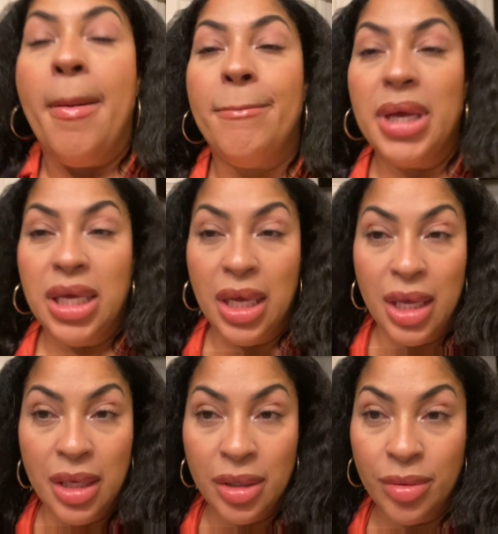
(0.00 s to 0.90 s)
But
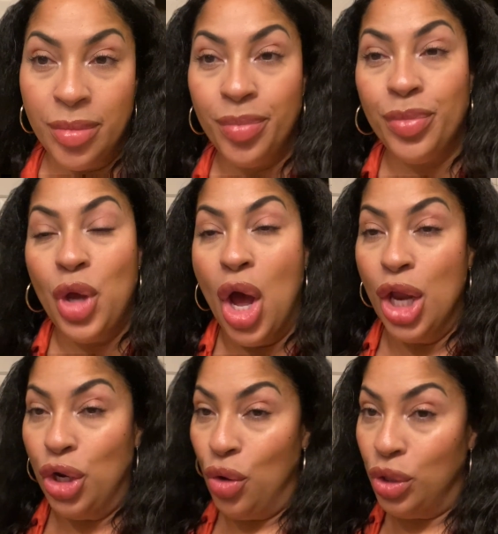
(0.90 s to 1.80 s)
yeah,
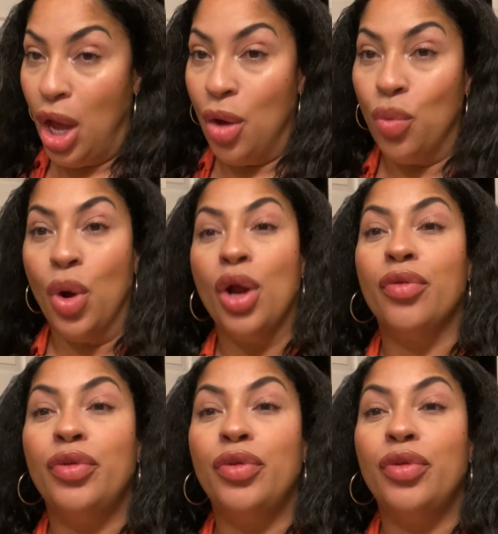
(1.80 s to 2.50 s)
y'all know y'all worth,